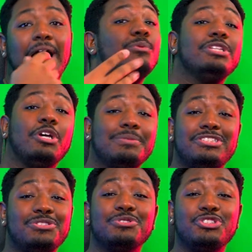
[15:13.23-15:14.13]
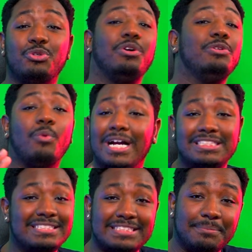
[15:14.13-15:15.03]
I really hope that you enjoyed
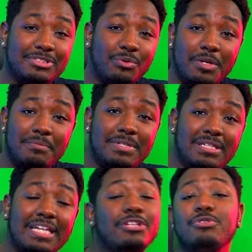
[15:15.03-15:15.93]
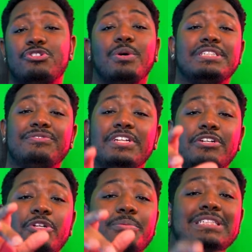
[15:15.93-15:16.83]
watching this episode with me and you enjoyed this
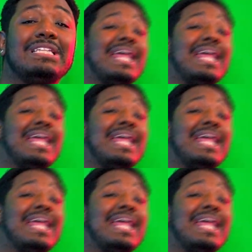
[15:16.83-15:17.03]
video. And please